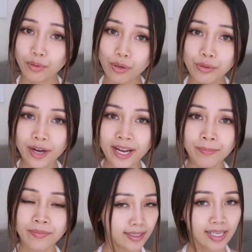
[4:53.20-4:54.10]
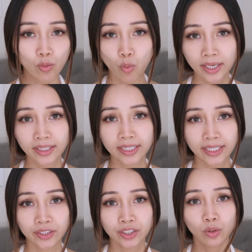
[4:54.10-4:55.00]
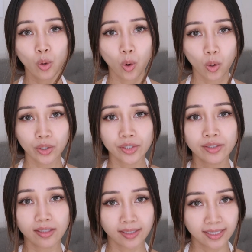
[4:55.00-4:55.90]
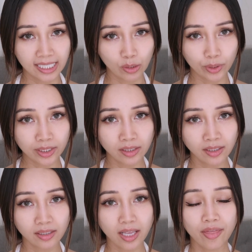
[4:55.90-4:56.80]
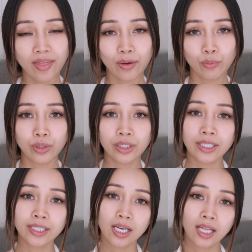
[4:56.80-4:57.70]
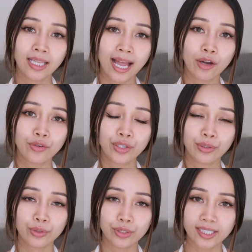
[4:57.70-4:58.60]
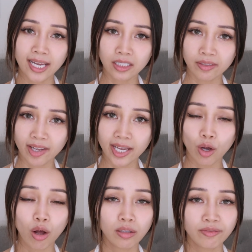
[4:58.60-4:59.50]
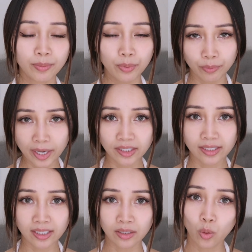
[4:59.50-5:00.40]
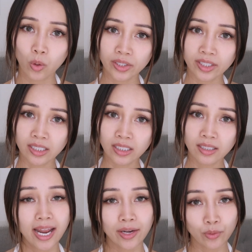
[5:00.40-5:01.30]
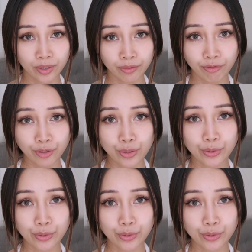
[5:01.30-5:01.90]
program. It's a 1-year course sequence that would allow you to satisfy all of the prerequisite courses in order for you